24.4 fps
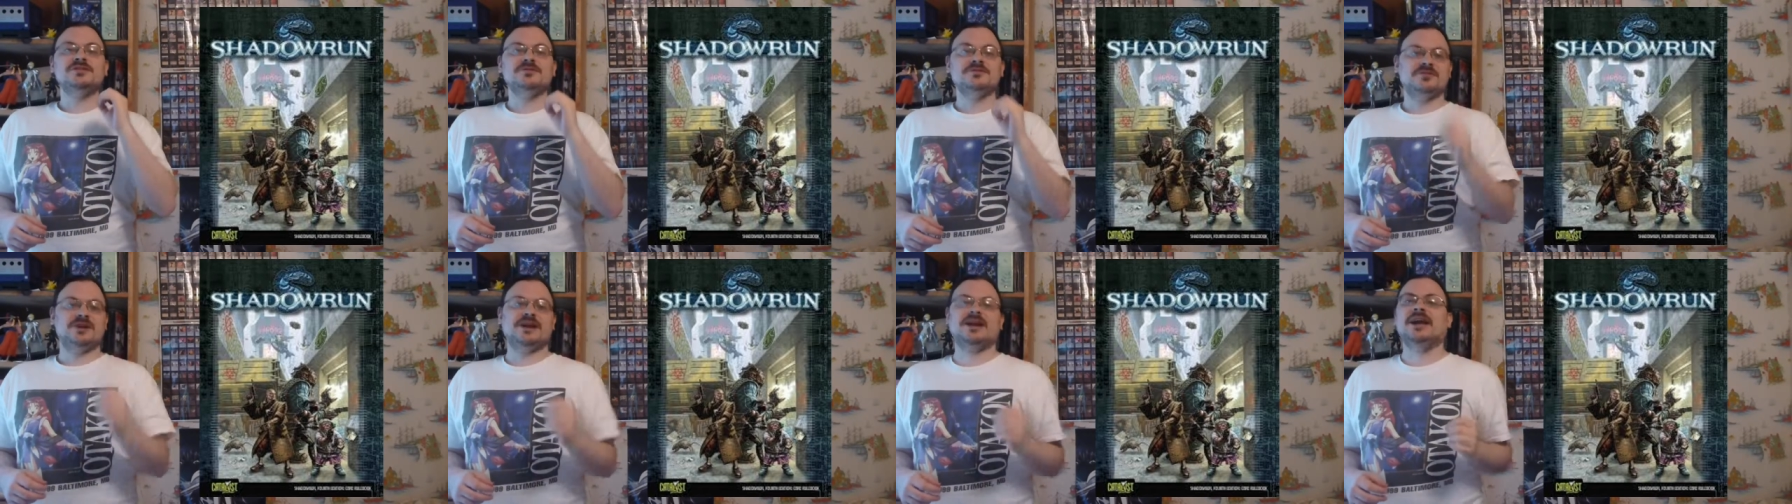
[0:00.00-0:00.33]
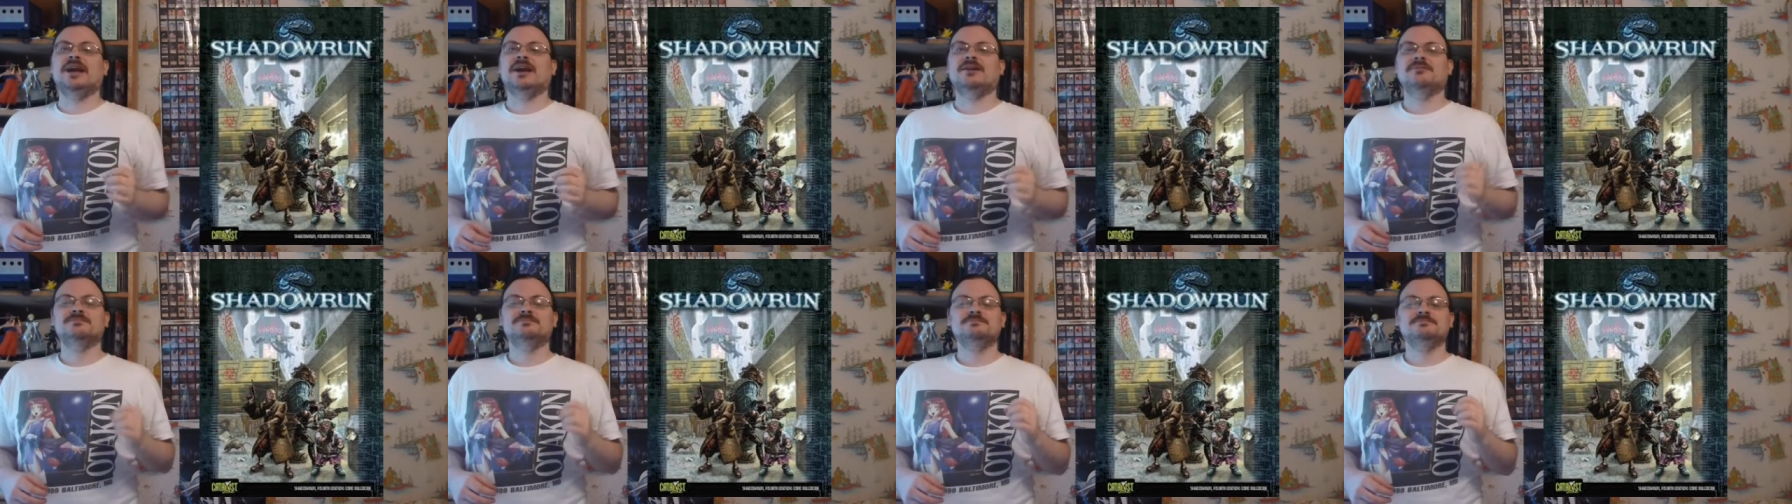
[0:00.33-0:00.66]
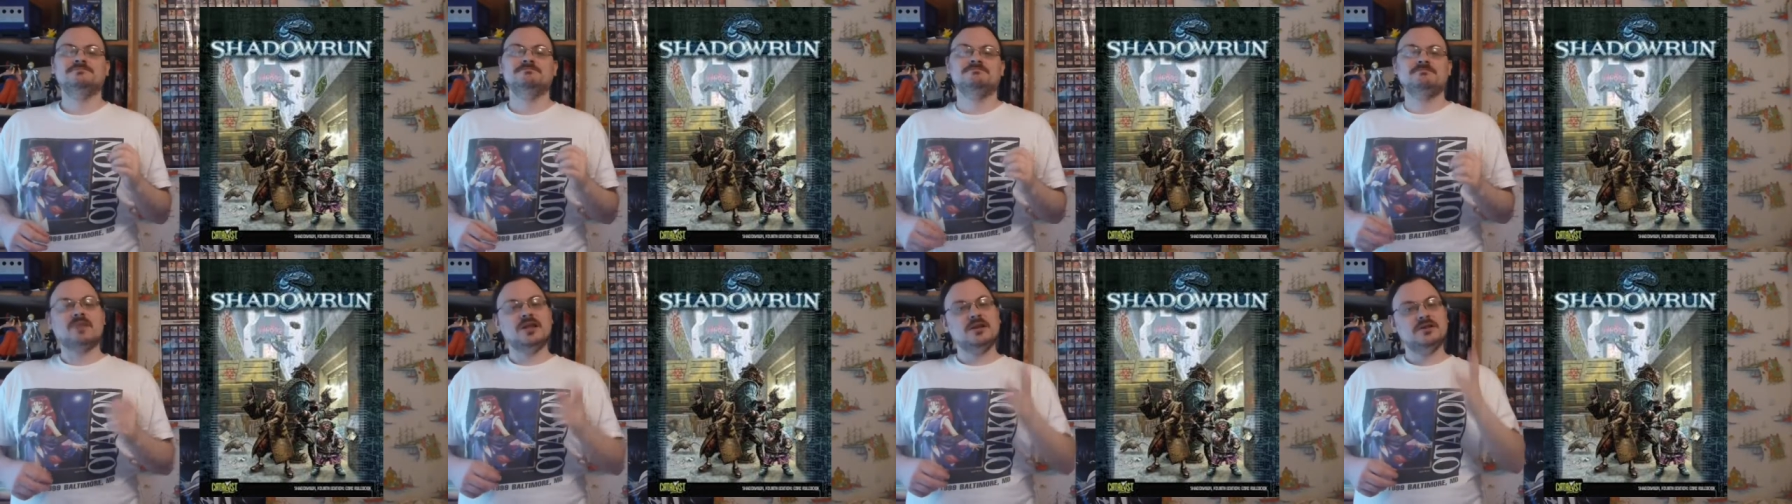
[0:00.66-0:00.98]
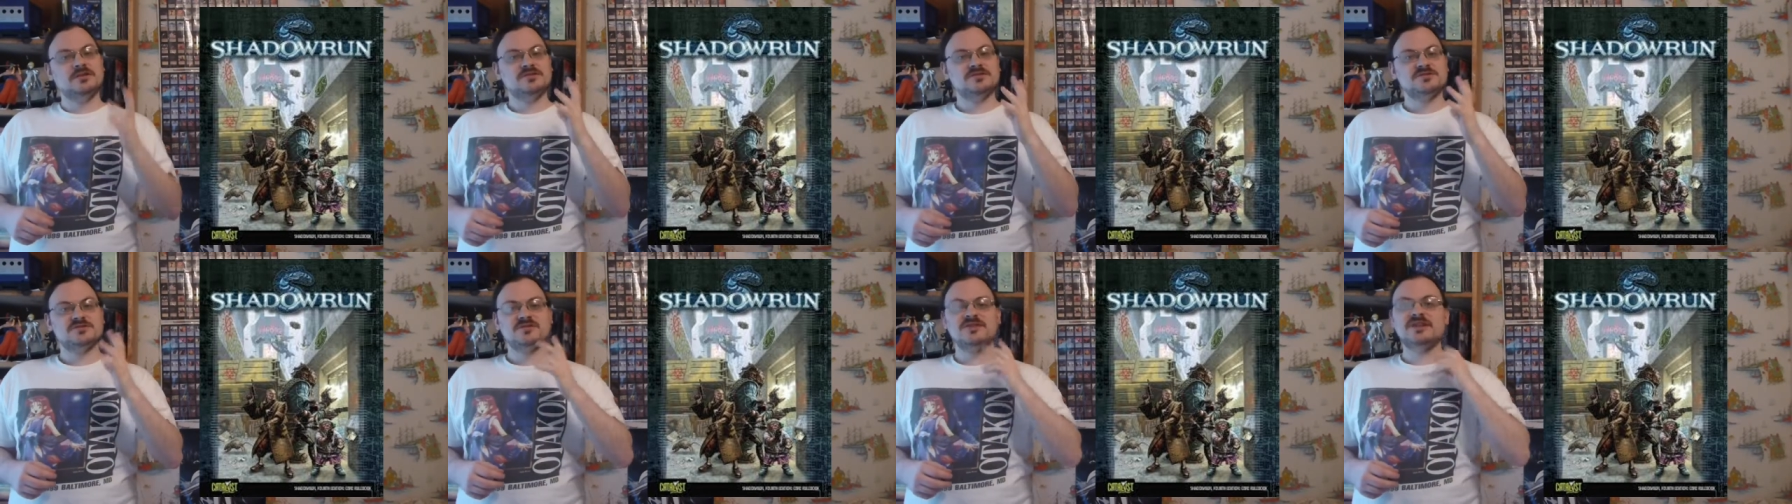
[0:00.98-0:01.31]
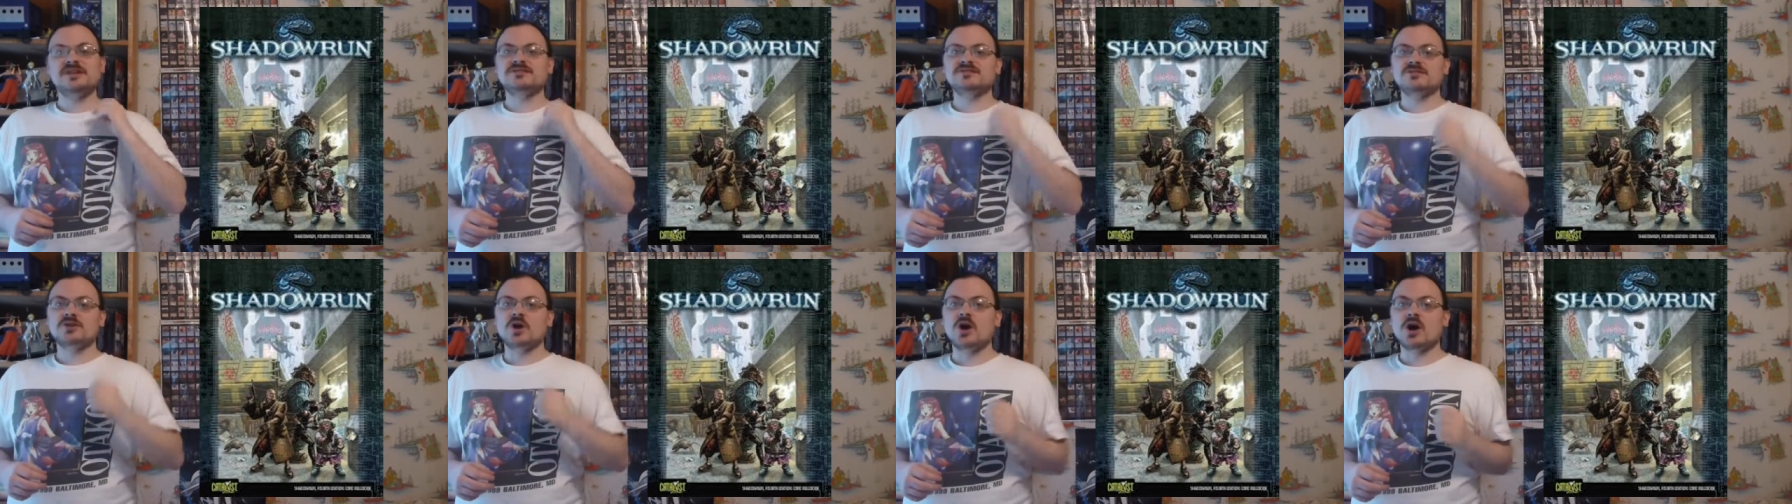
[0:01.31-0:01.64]
and rigging. So
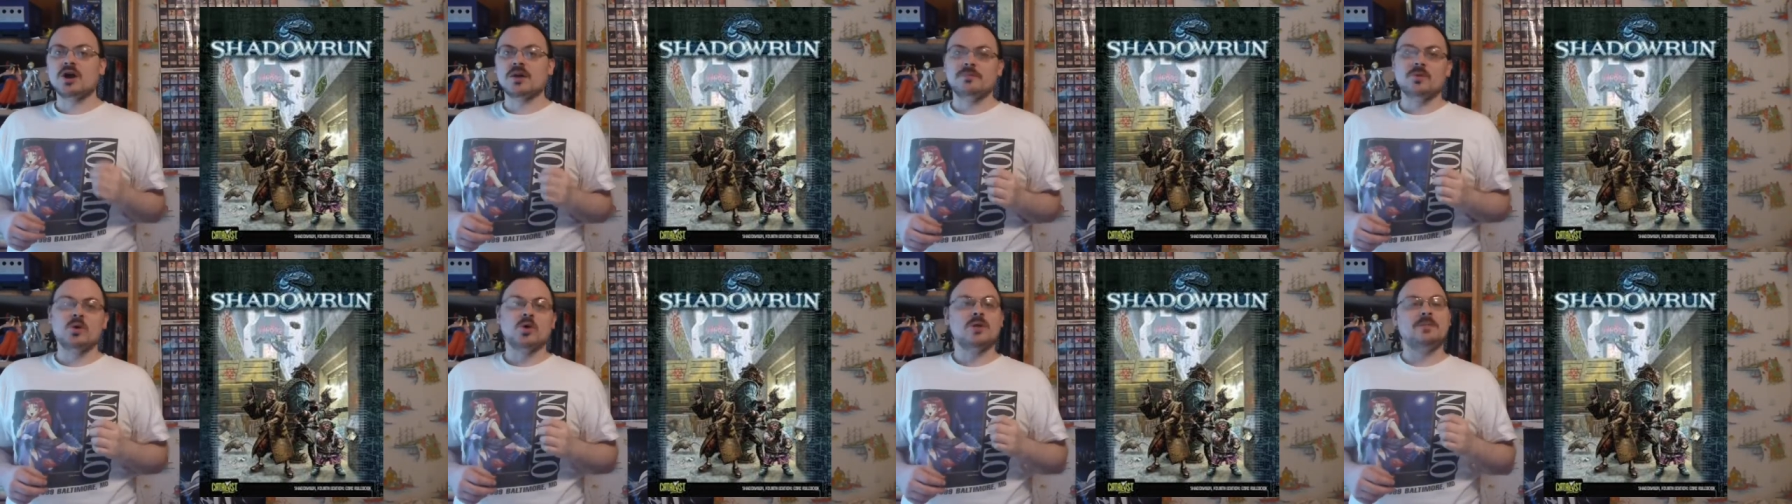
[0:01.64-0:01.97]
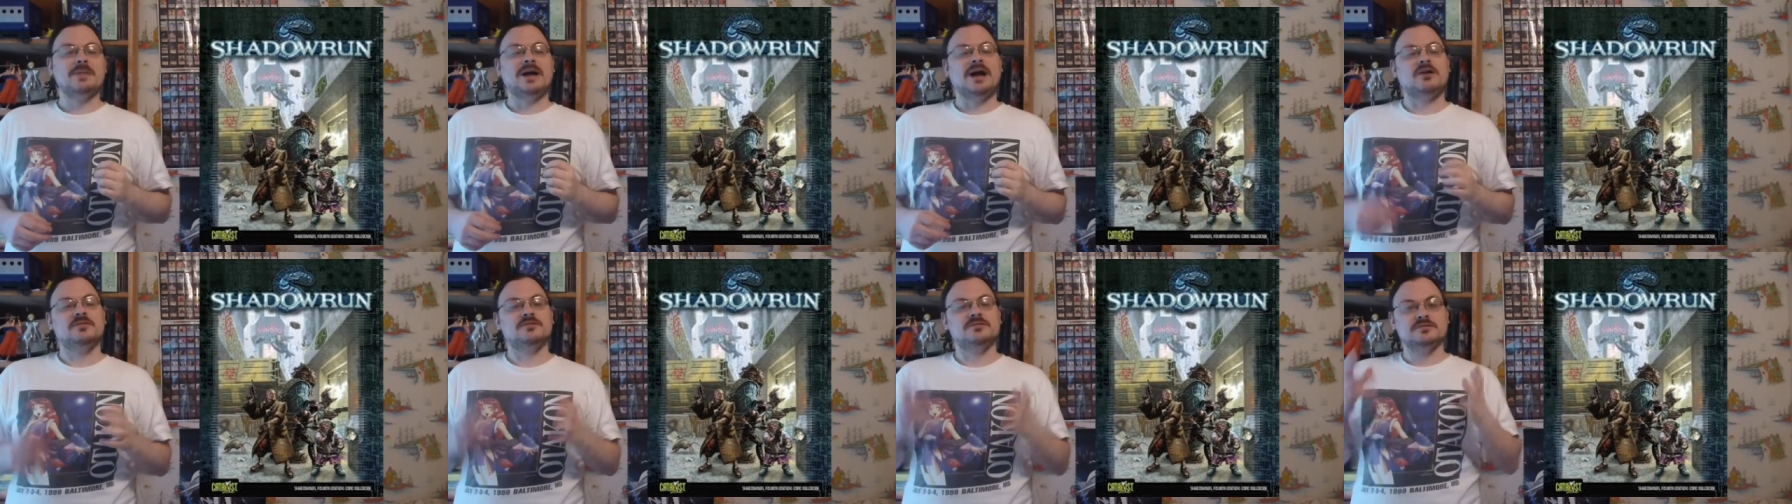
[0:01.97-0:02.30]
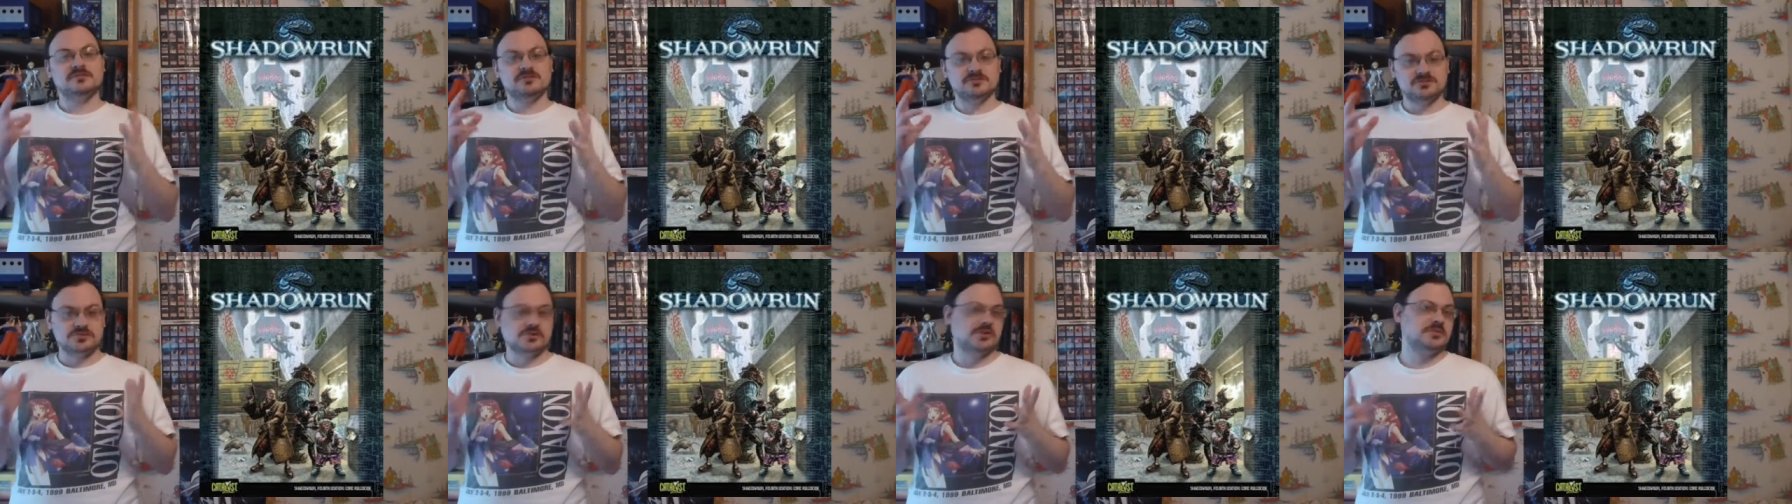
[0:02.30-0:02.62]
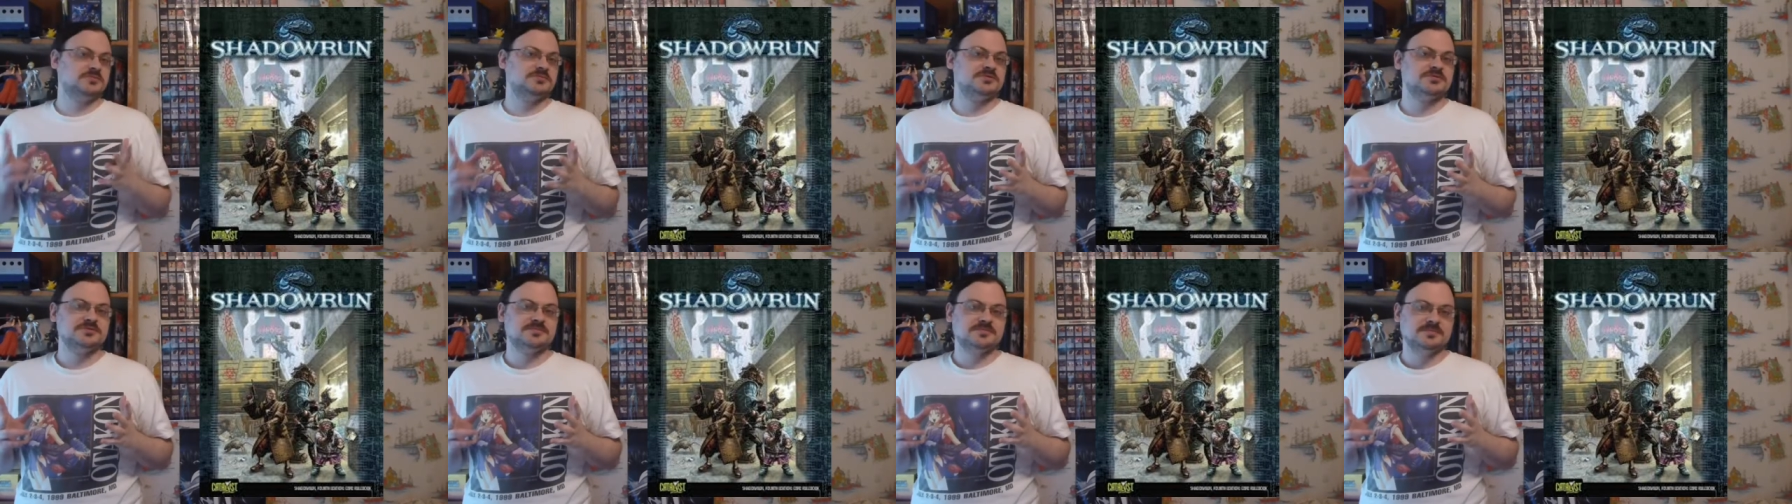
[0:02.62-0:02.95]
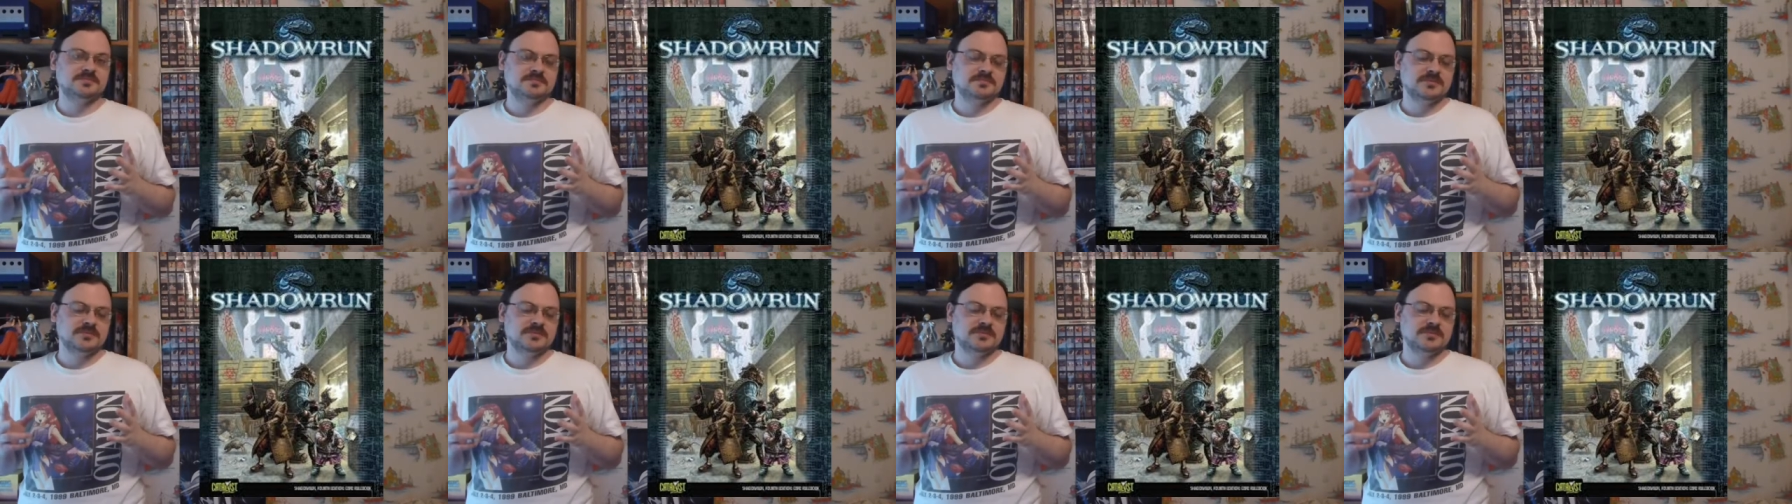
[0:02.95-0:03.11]
let's talk more about drones.